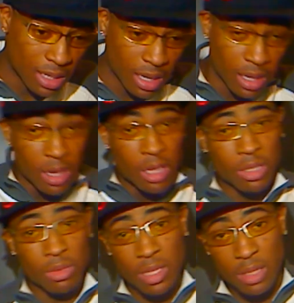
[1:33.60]
that.
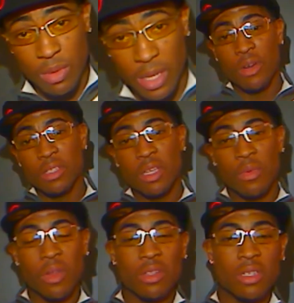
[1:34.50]
So anyway, first thing
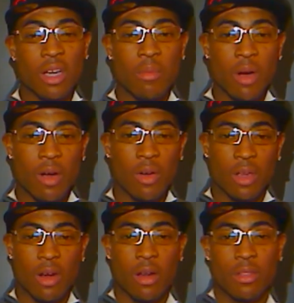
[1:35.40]
we're going to talk about
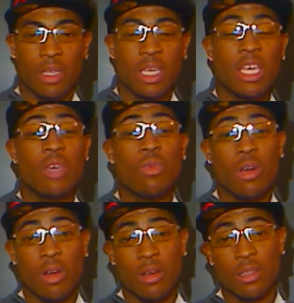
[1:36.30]
are the
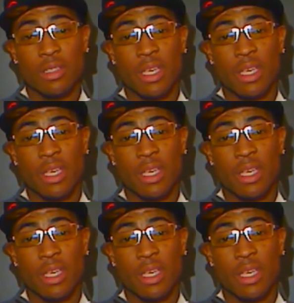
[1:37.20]
keywords.